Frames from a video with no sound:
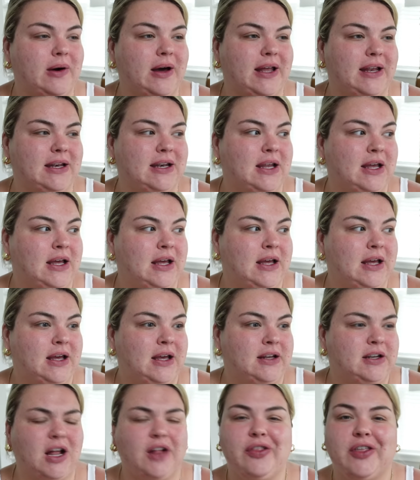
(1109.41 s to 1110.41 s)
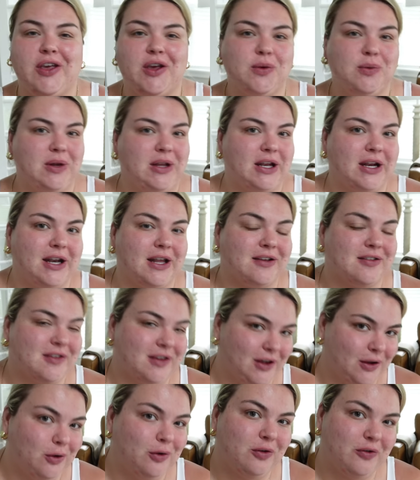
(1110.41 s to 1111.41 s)
And not that you need an
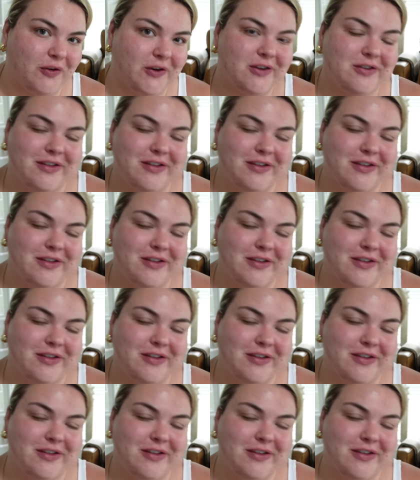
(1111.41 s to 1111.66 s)
excuse for a